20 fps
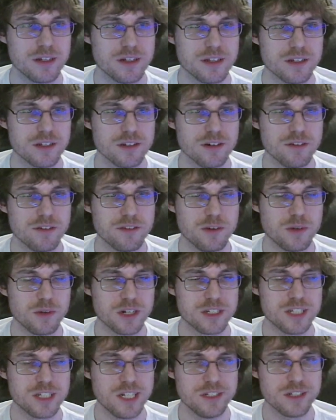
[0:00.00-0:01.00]
So if you want to
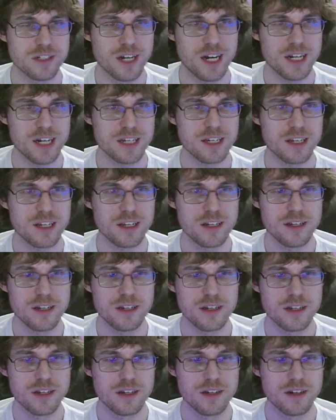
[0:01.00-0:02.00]
change your hotkey
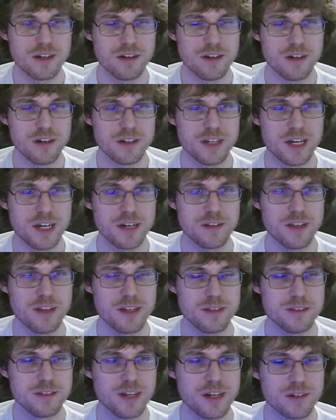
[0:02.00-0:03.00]
on how
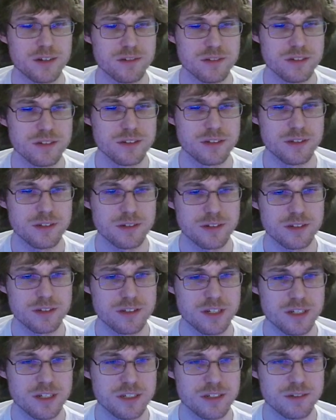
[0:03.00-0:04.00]
that toggles, you can
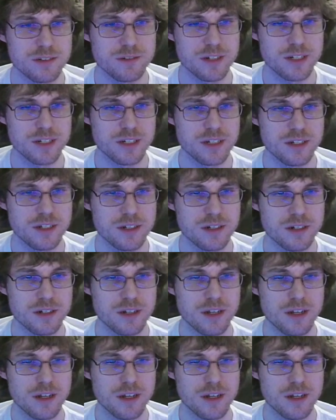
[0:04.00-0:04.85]
change it right here.